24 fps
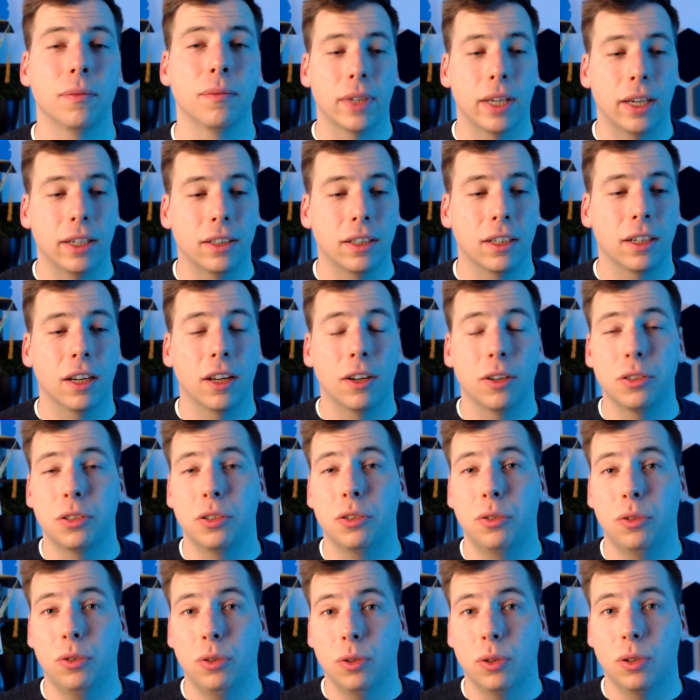and it allows you
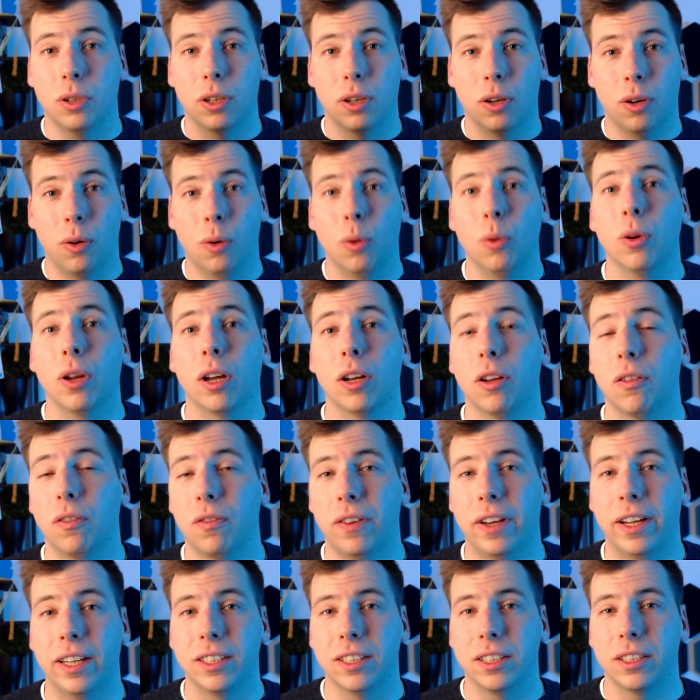to do a whole lot of
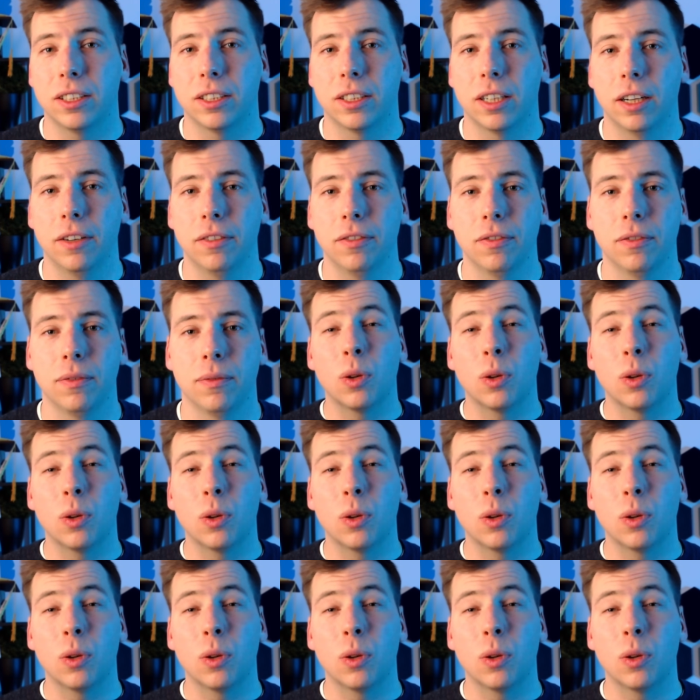fancy stuff.